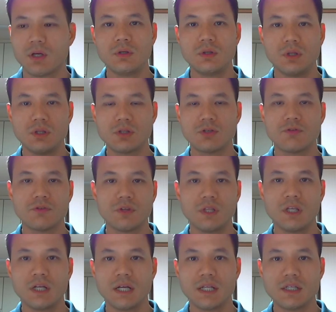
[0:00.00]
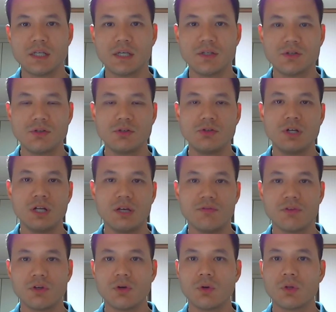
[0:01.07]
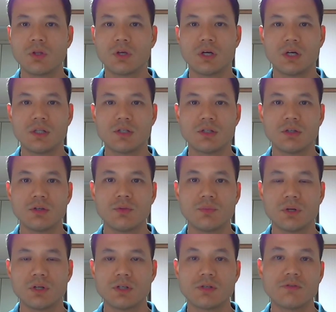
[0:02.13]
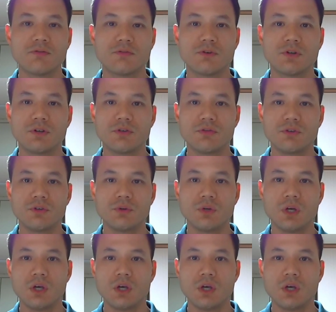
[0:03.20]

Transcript: and this is for the United States, you do not have to go to the consulate in person for an interview.